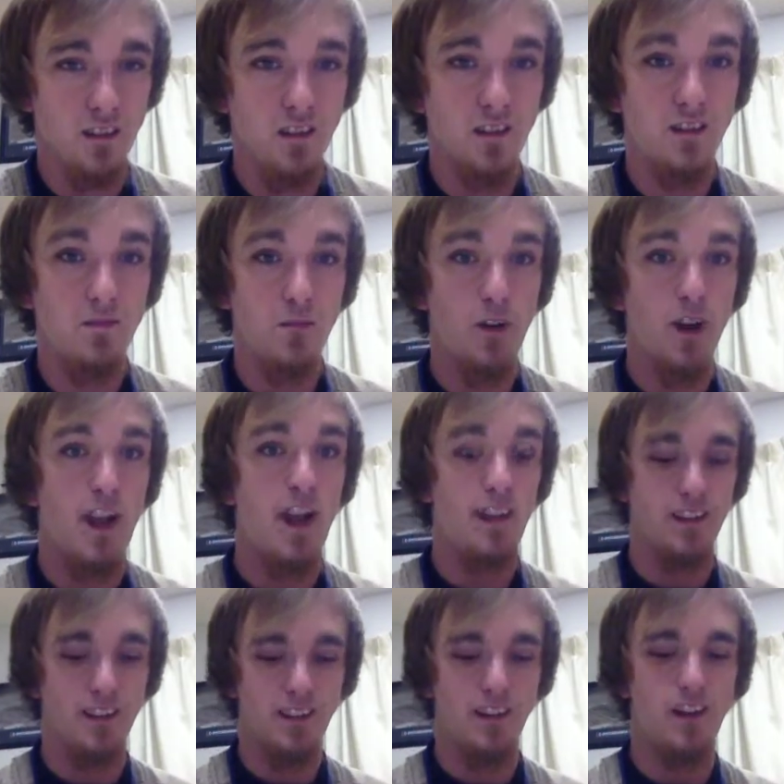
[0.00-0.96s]
to
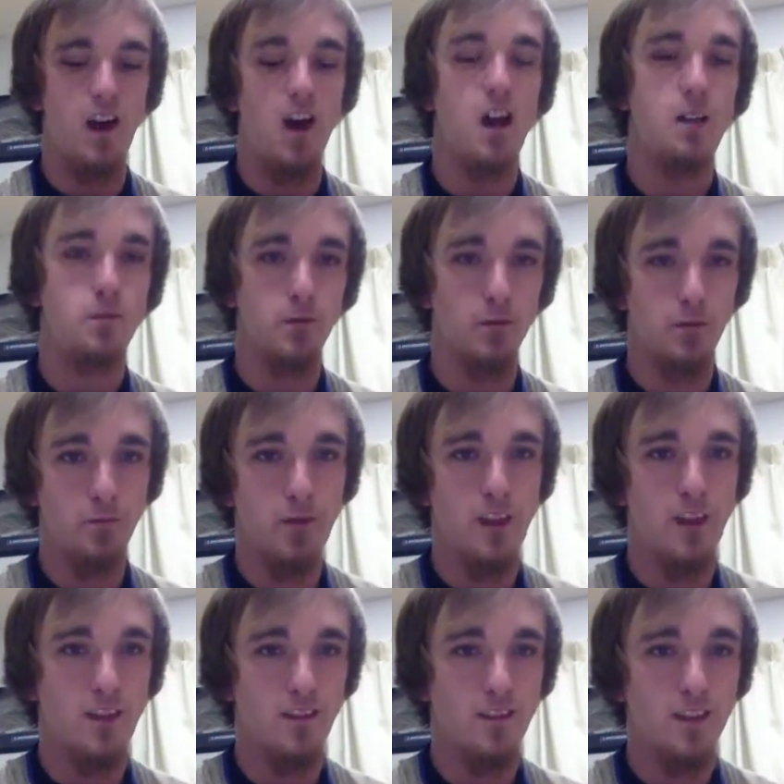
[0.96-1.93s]
spread the gospel of
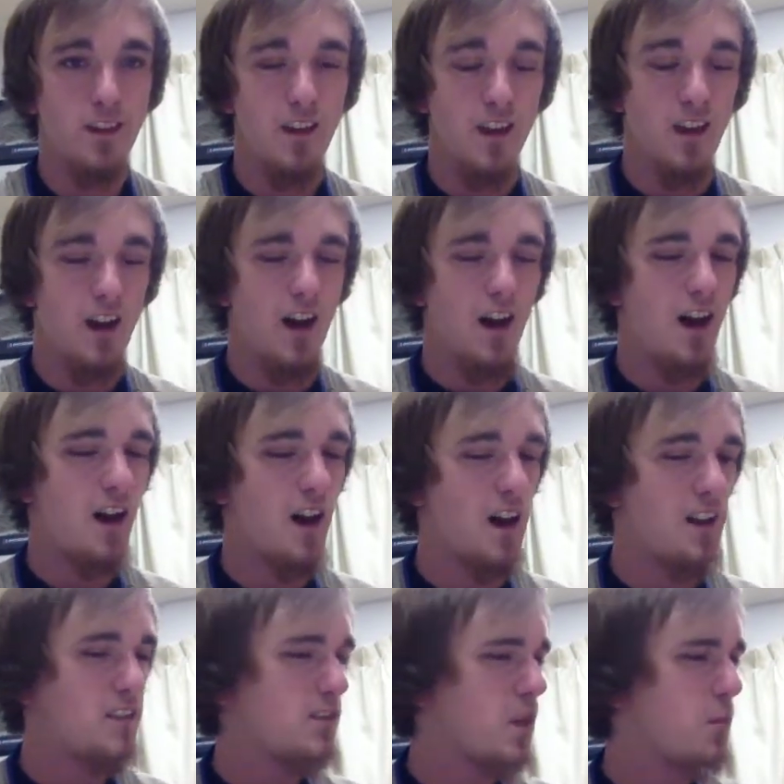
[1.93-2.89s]
peace.
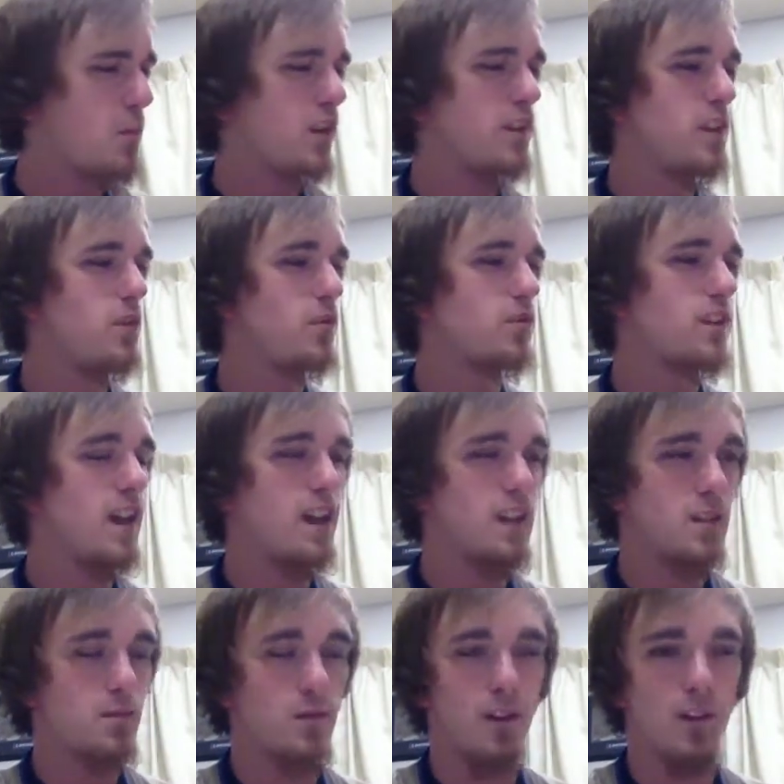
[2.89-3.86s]
It's somewhere in the Old
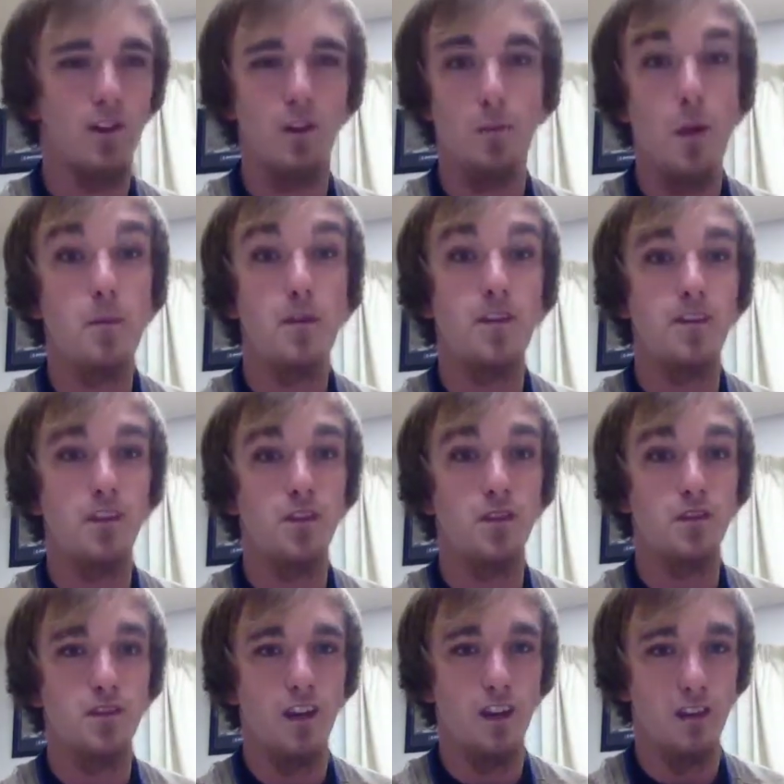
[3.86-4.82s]
Testament, or maybe in the
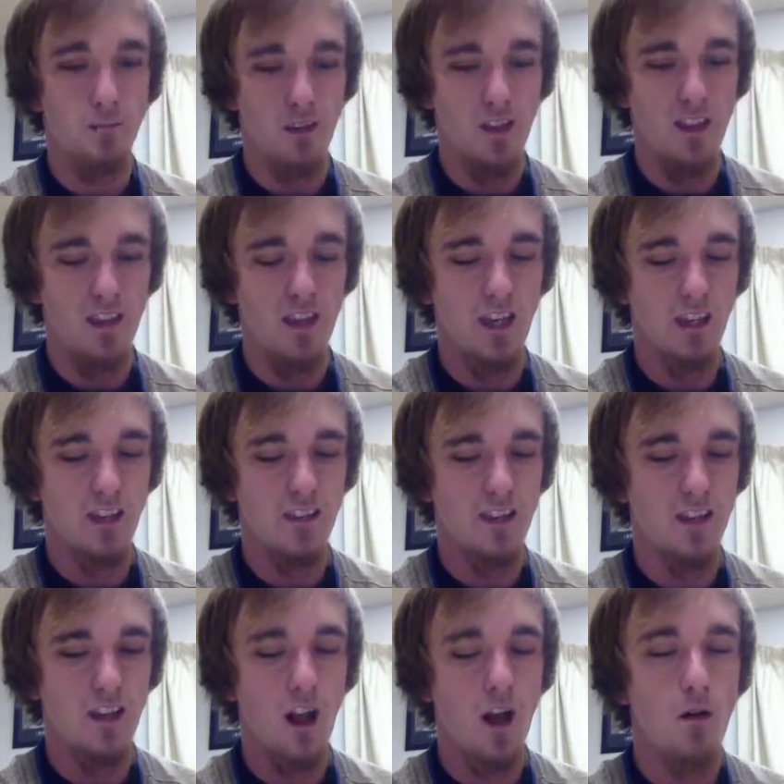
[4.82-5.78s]
New Testament, I think, it
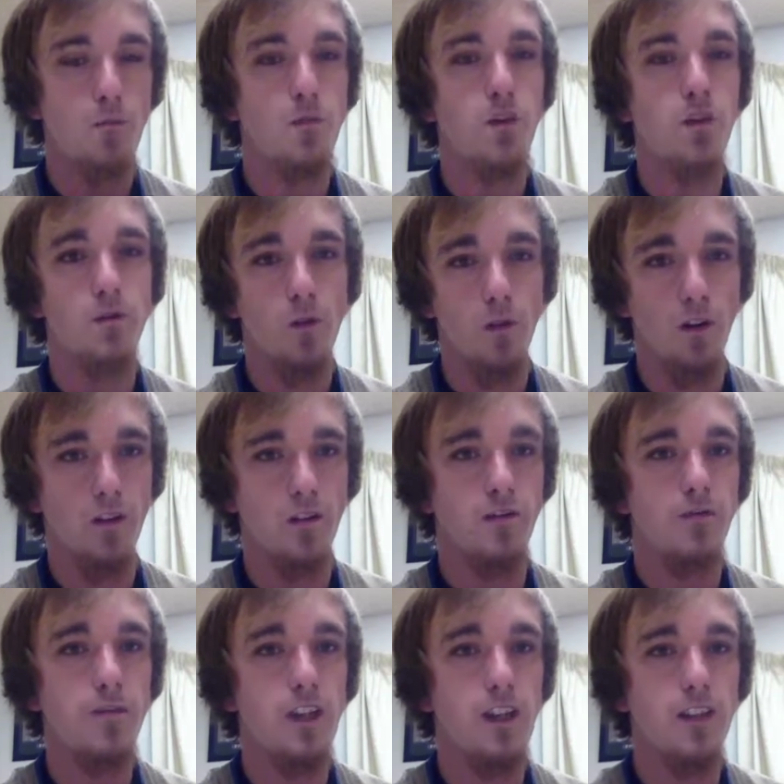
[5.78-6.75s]
says, how beautiful are the
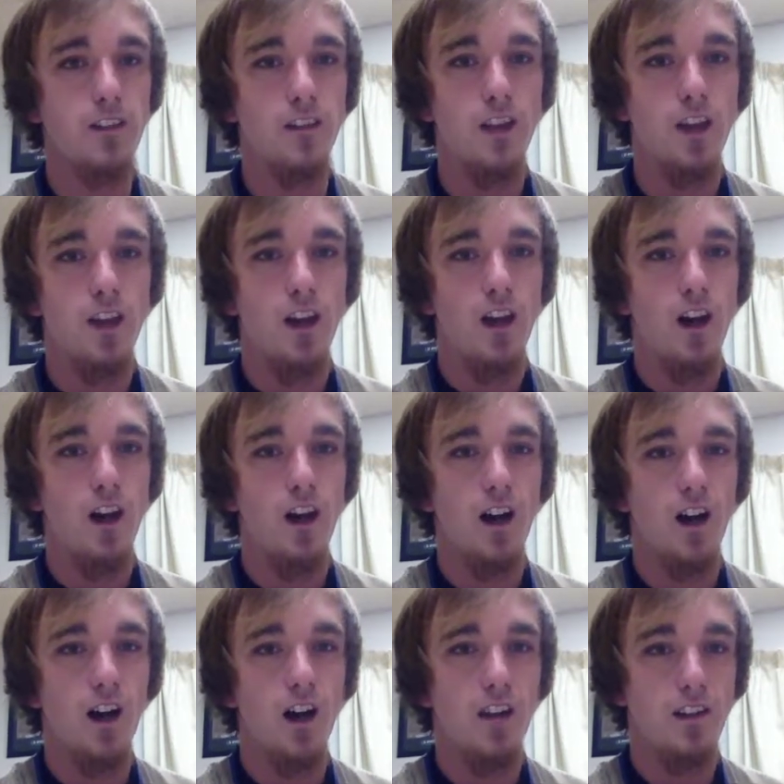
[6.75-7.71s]
feet
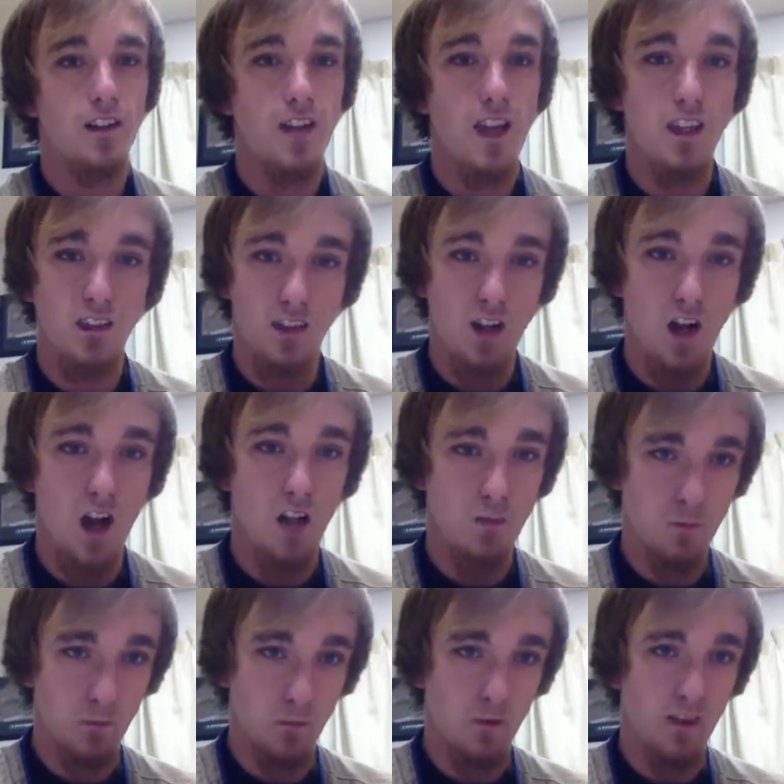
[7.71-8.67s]
that take the
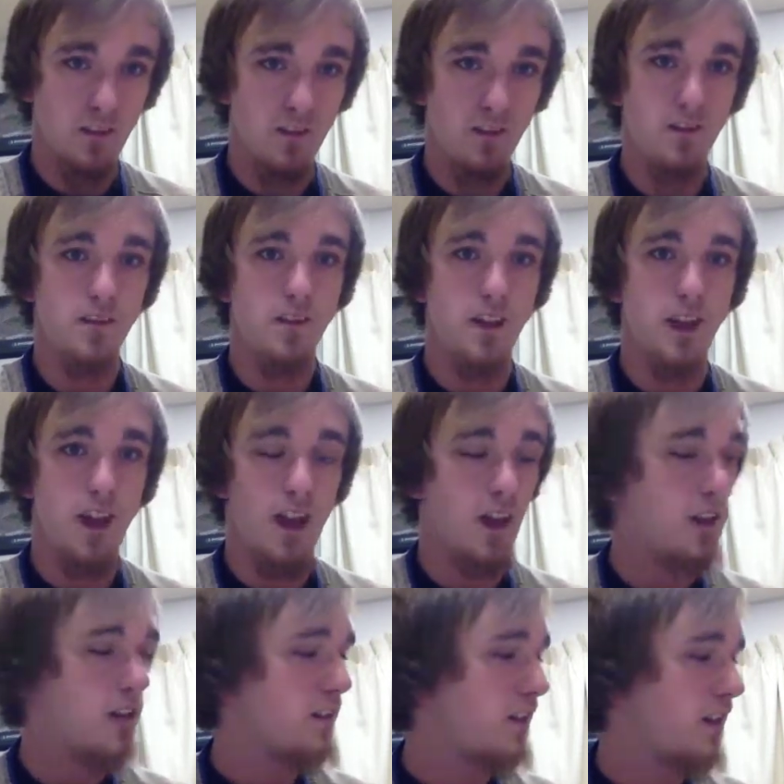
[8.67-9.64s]
gospel places.
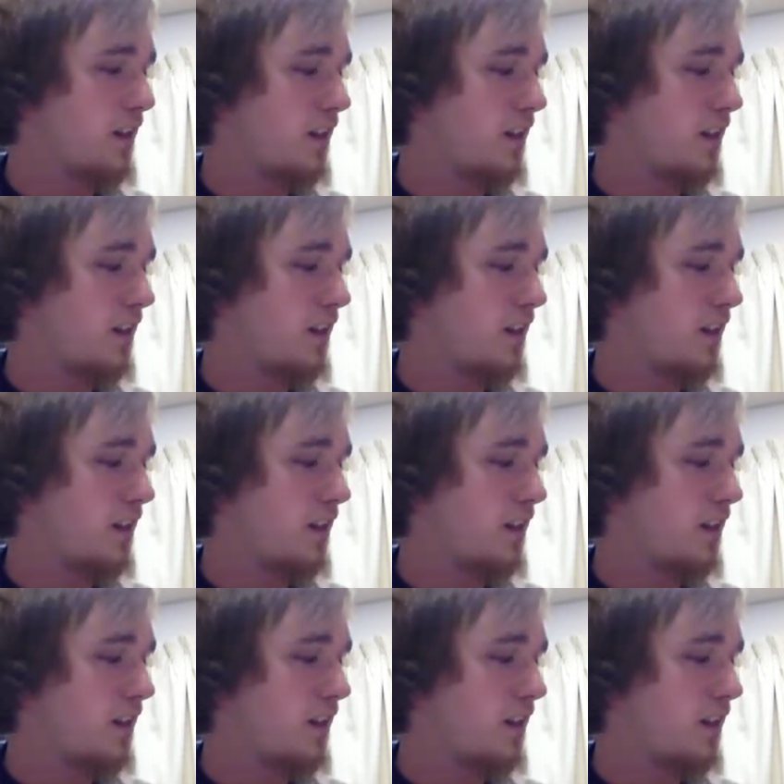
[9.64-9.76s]
And